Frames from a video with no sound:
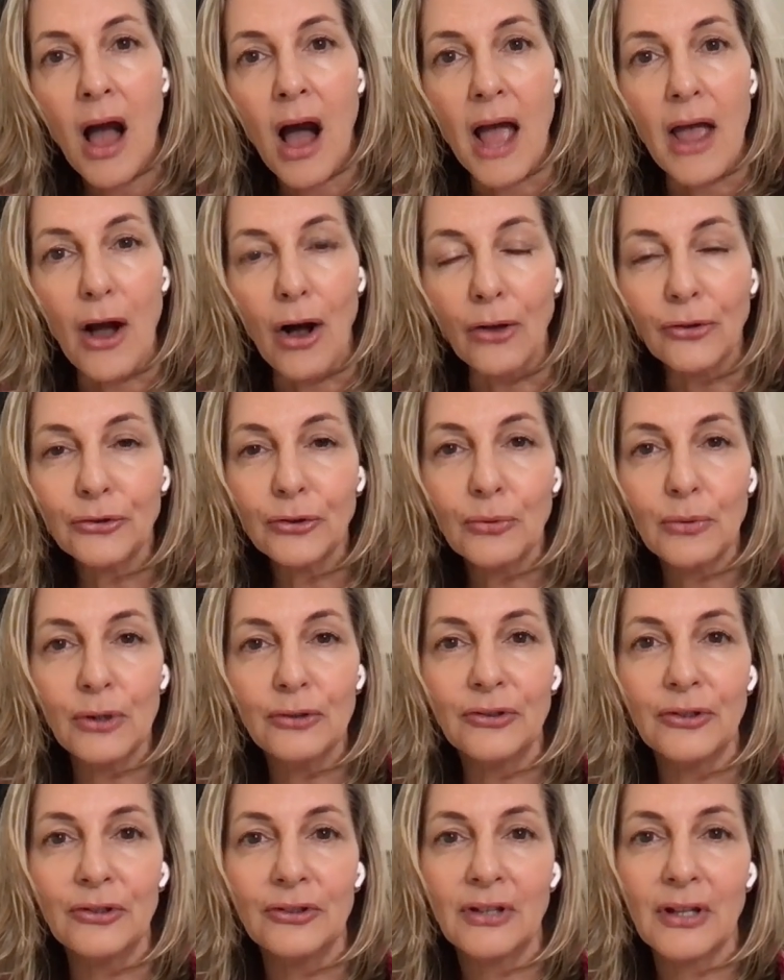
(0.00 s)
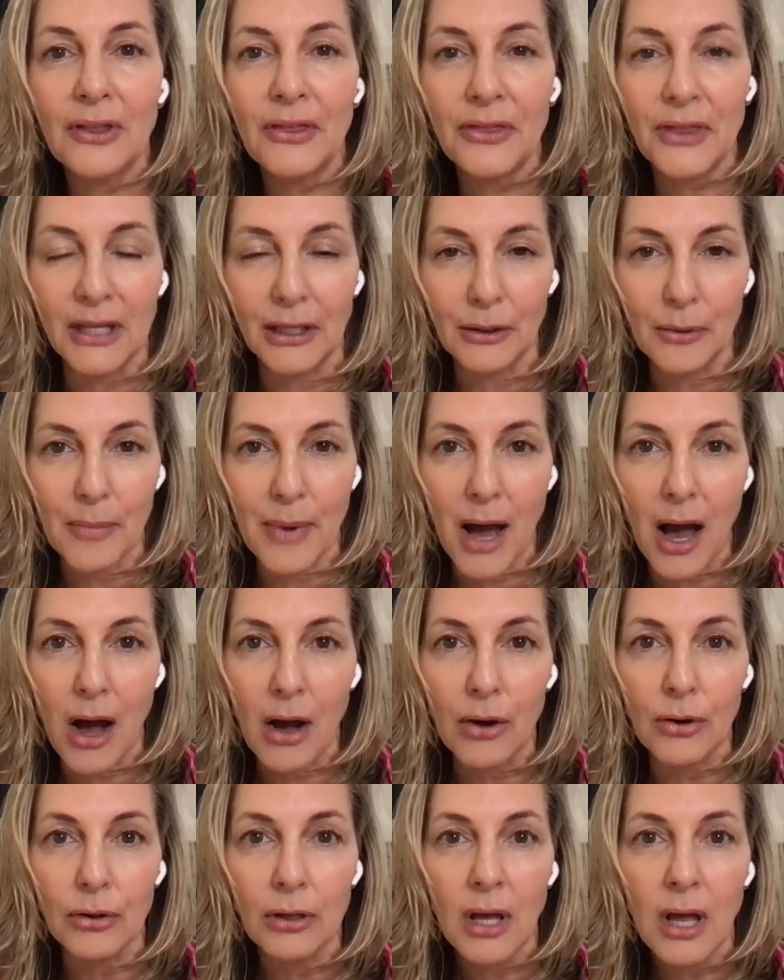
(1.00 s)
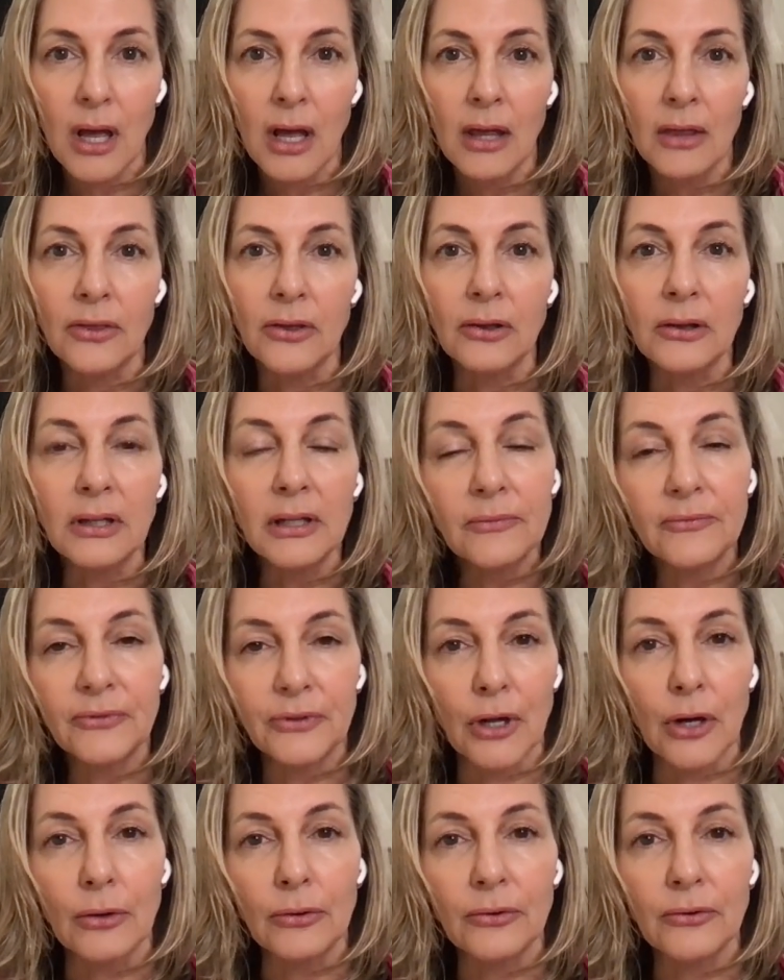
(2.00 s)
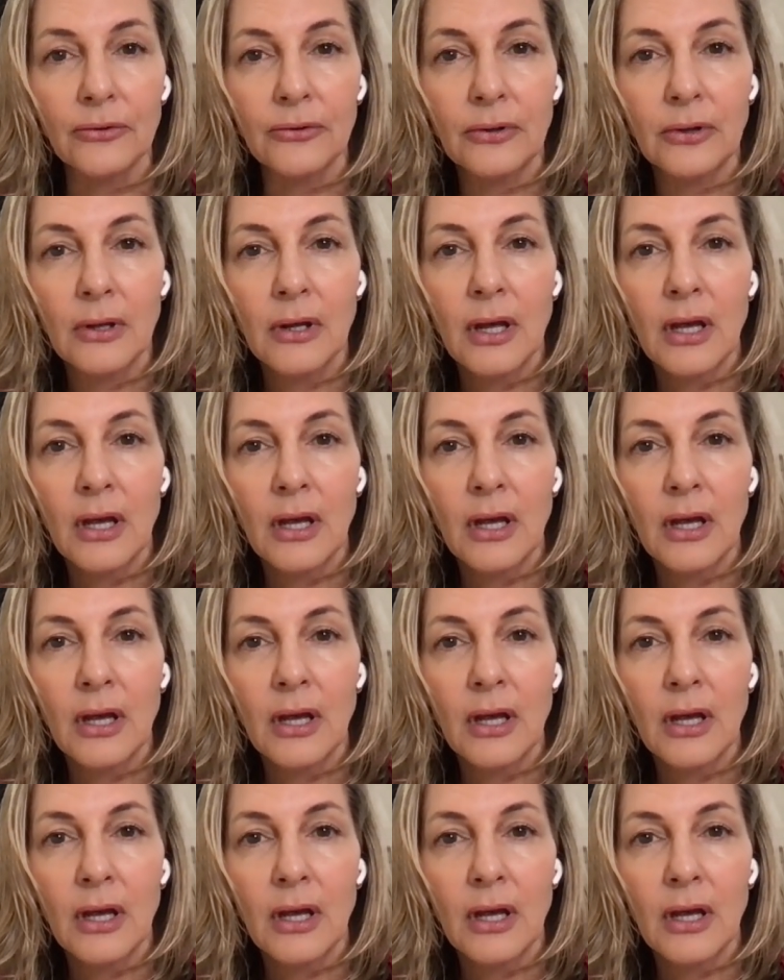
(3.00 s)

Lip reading: I also want you to think about the lymph nodes.